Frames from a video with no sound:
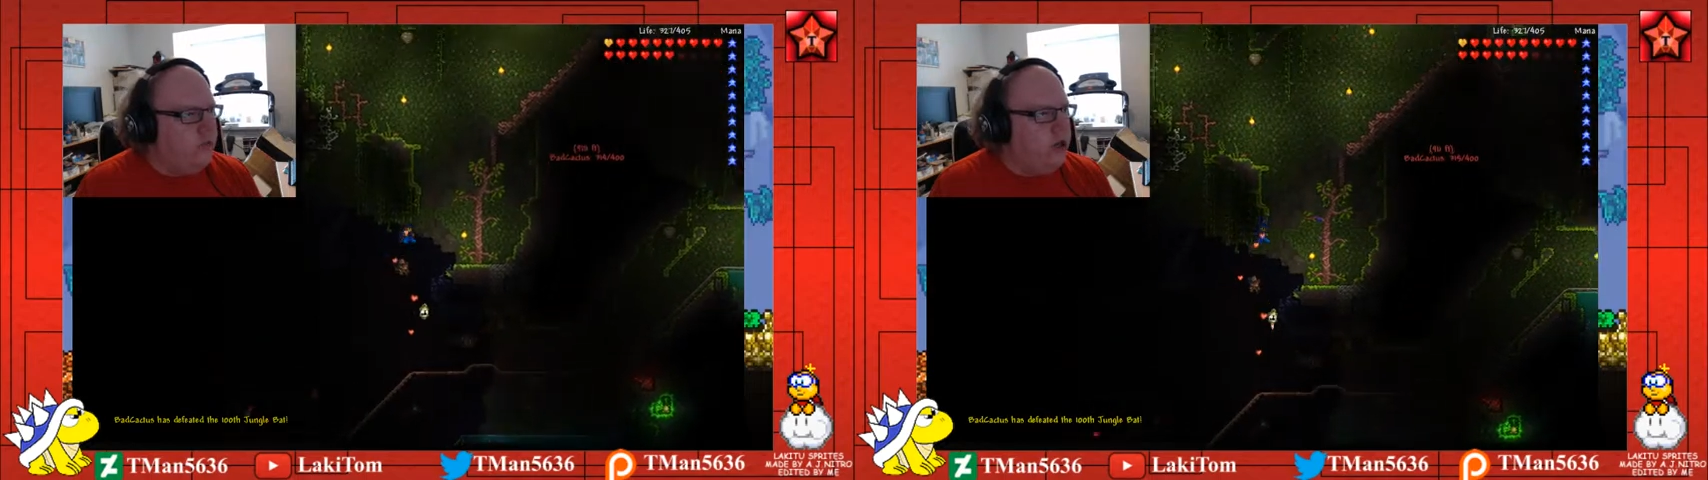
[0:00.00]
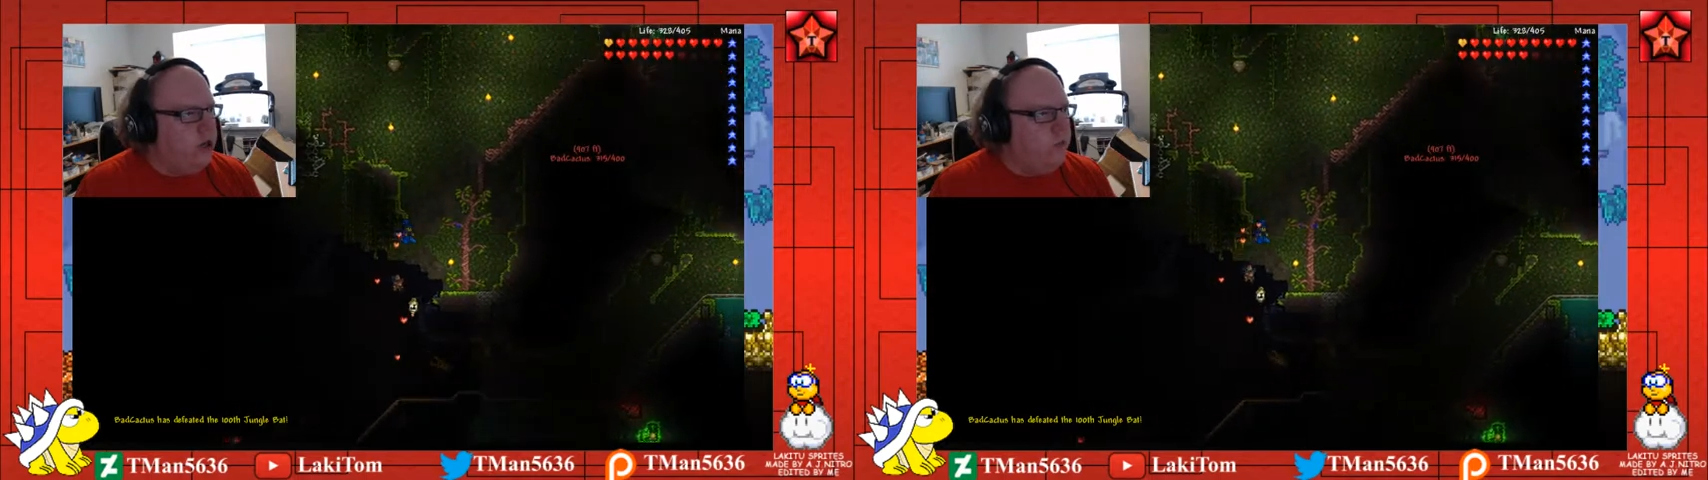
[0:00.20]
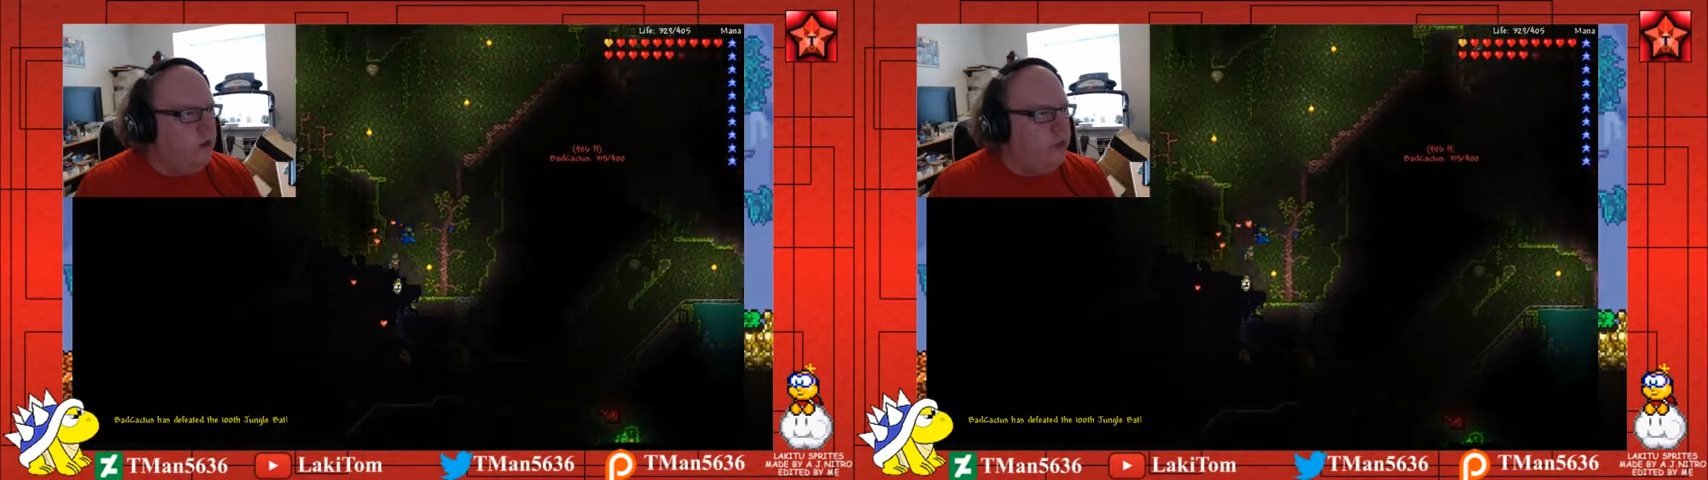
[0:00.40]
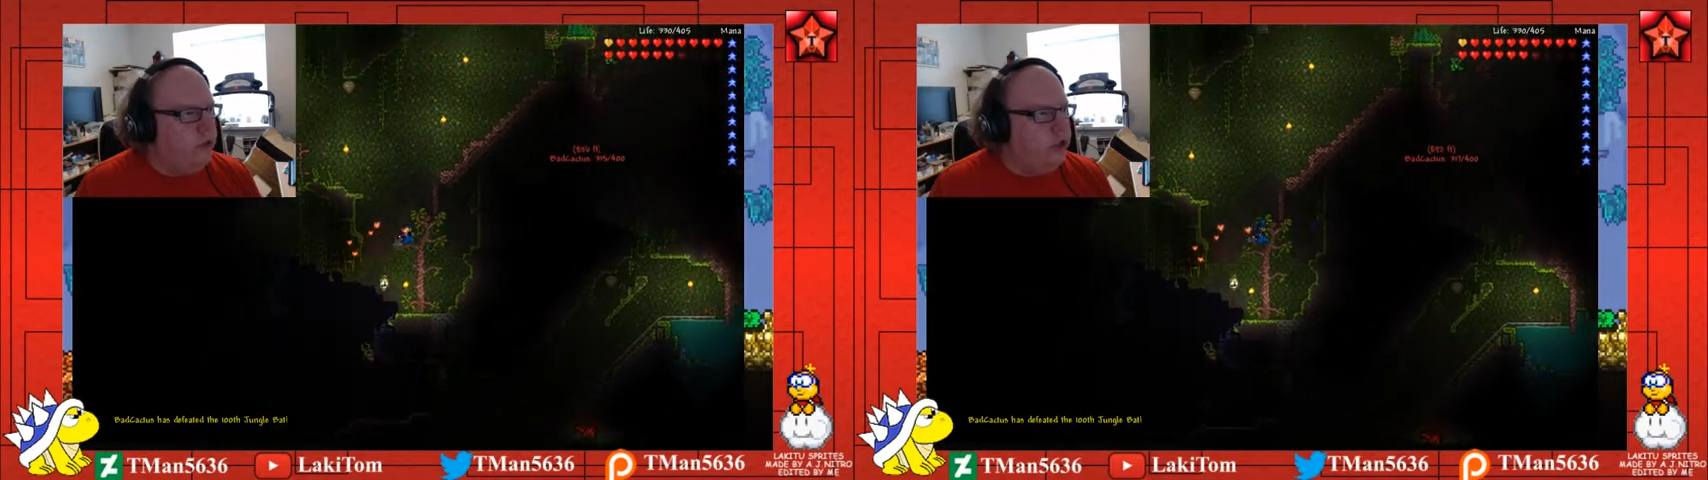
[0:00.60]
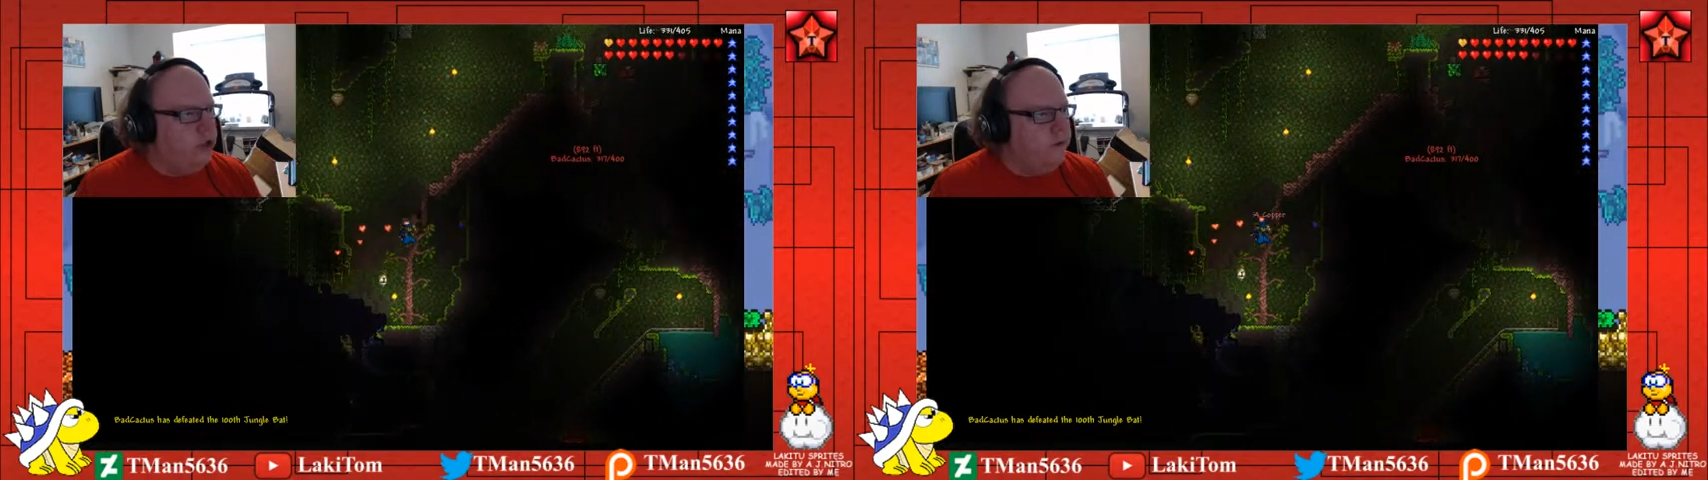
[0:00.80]
really know what we
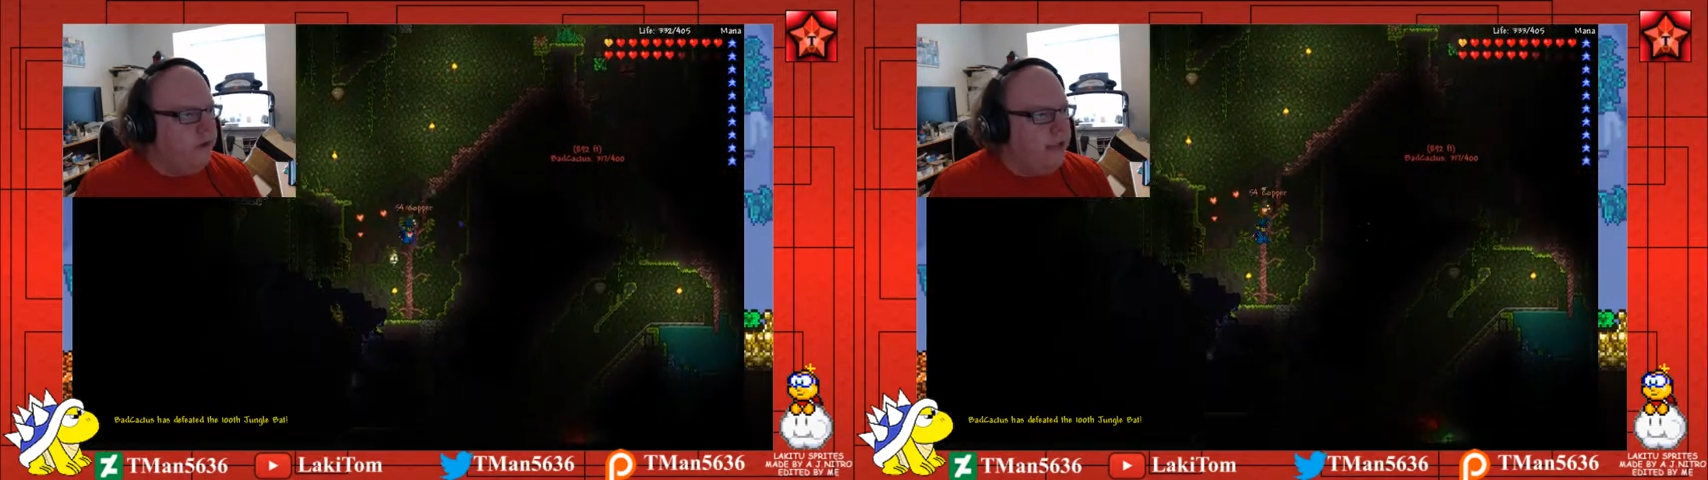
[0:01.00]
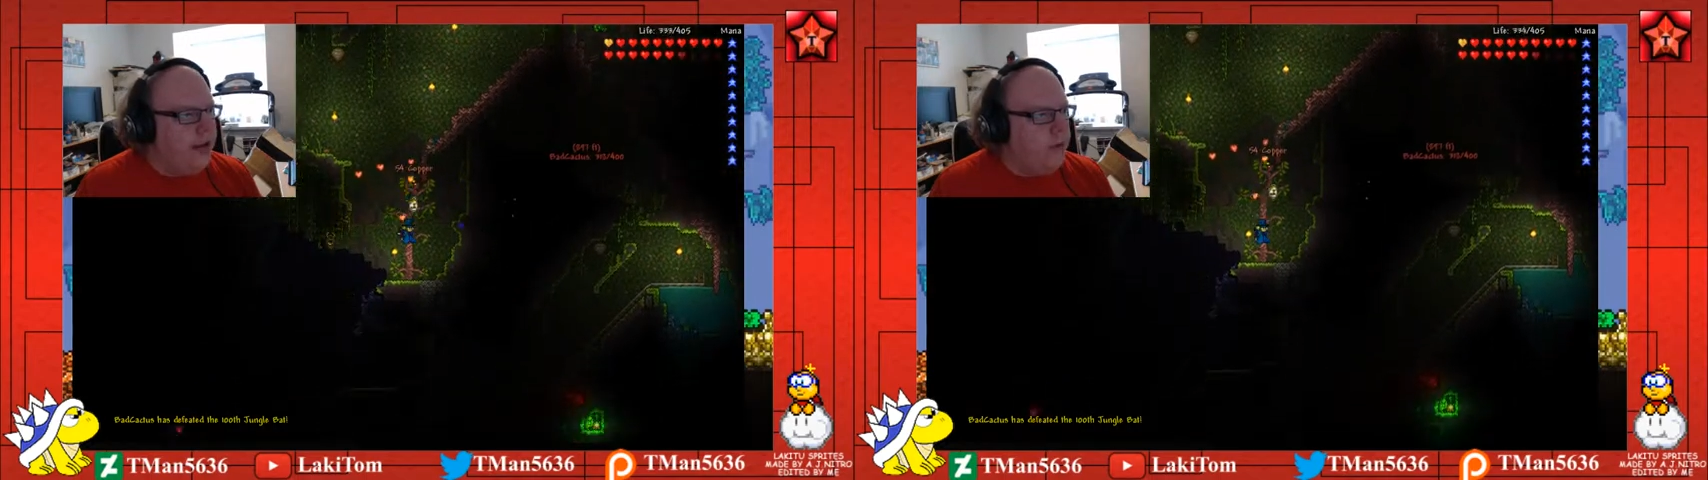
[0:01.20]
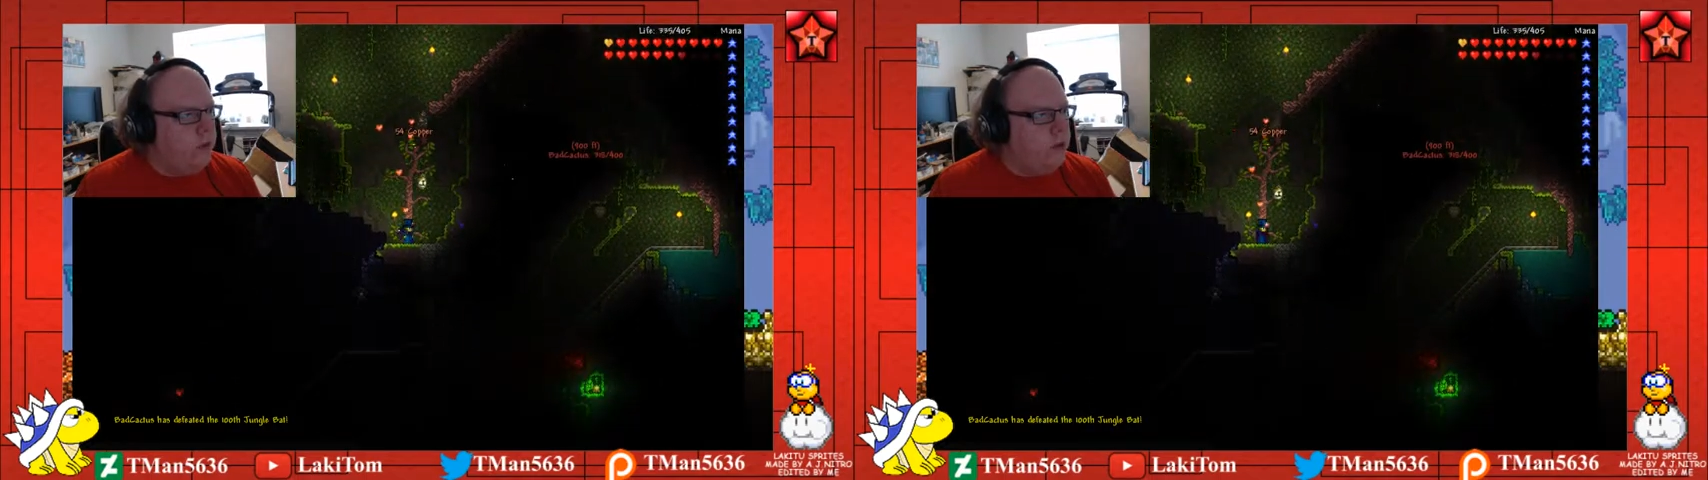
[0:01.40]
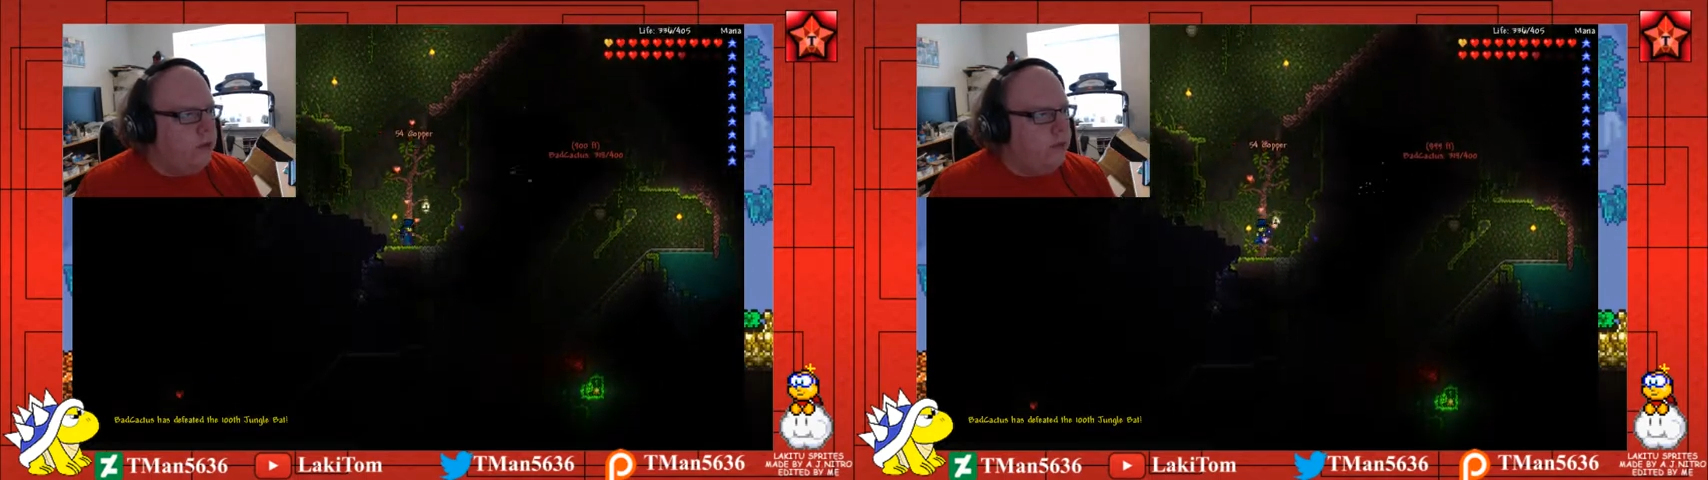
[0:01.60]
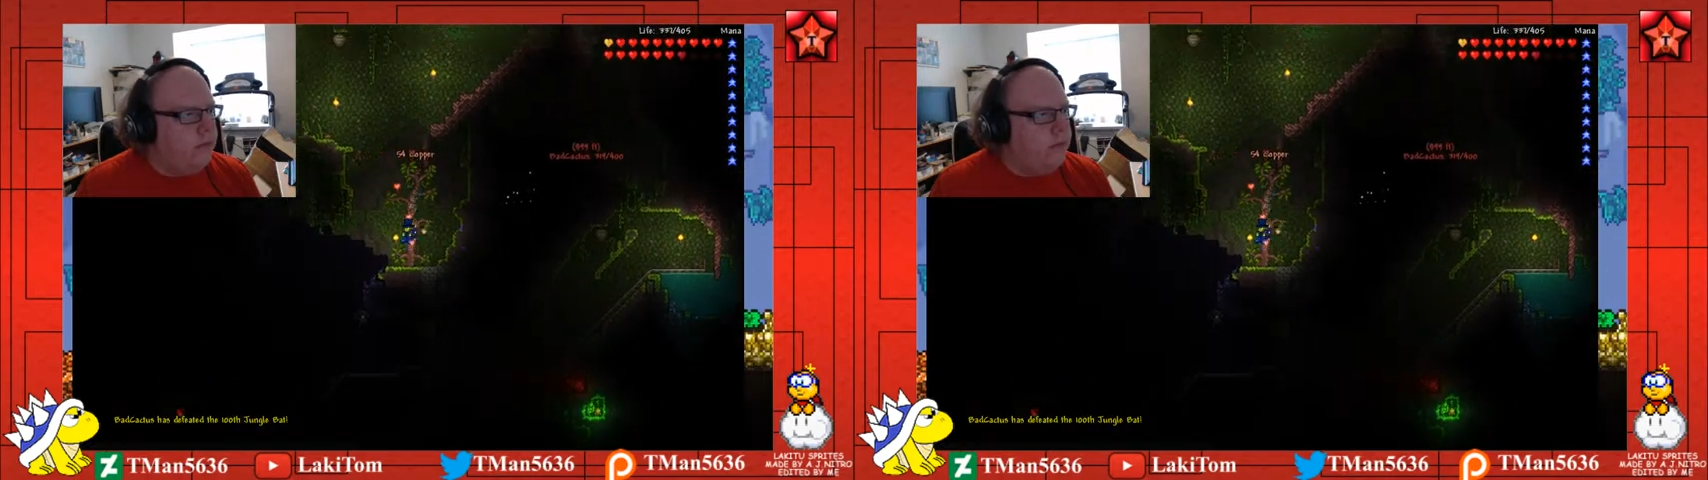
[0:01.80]
could do for that one,